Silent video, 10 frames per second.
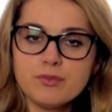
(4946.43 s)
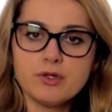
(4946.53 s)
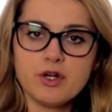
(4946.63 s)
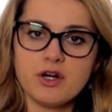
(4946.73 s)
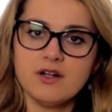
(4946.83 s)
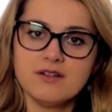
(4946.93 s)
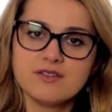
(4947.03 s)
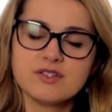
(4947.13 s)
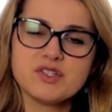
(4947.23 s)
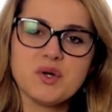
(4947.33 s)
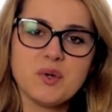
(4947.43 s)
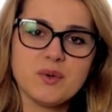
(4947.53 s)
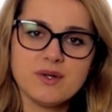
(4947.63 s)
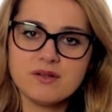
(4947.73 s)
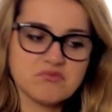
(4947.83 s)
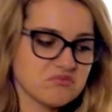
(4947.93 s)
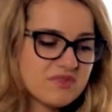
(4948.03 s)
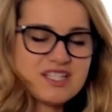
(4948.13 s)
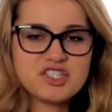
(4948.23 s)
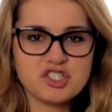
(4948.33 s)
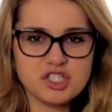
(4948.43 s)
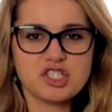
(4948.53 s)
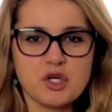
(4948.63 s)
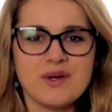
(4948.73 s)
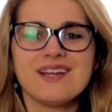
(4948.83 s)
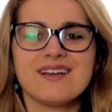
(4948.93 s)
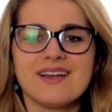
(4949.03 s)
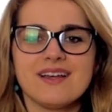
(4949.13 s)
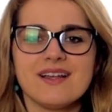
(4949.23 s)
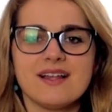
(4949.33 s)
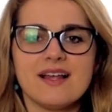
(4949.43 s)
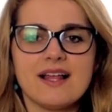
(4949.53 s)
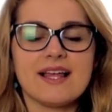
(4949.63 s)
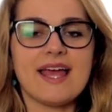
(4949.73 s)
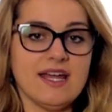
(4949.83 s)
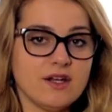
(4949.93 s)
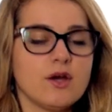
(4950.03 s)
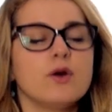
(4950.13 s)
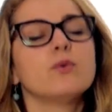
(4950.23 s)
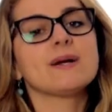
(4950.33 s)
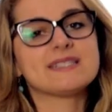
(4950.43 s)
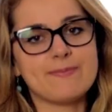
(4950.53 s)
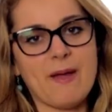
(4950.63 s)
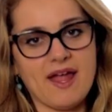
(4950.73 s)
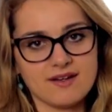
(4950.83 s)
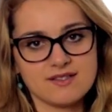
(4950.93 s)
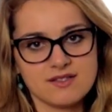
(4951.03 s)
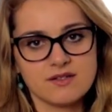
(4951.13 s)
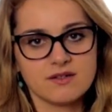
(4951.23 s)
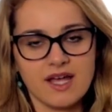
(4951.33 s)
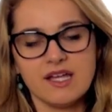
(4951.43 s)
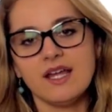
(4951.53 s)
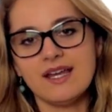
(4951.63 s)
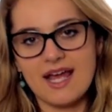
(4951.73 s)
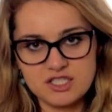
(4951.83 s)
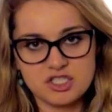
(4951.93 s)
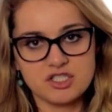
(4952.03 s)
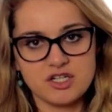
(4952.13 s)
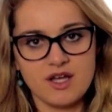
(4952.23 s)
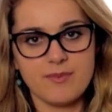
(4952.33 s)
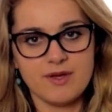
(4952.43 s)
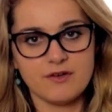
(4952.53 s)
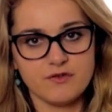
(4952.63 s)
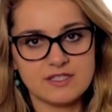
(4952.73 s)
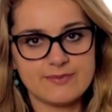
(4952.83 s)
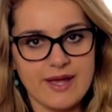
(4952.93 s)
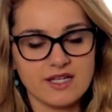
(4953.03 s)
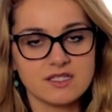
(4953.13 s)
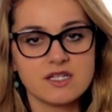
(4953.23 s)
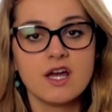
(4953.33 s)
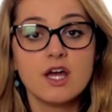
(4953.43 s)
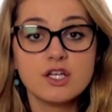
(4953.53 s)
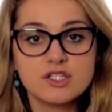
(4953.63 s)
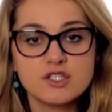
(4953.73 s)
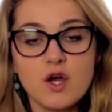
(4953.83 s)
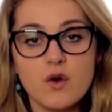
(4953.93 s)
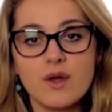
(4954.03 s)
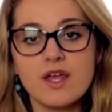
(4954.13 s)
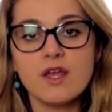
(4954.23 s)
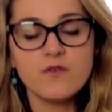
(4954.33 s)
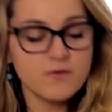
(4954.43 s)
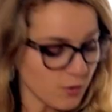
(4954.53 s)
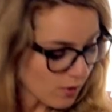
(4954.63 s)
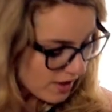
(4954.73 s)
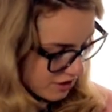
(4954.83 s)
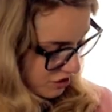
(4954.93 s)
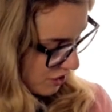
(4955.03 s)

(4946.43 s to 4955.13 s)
plural. So it's just showing, again, respect, okay? An extra bit of respect. So if you wanted to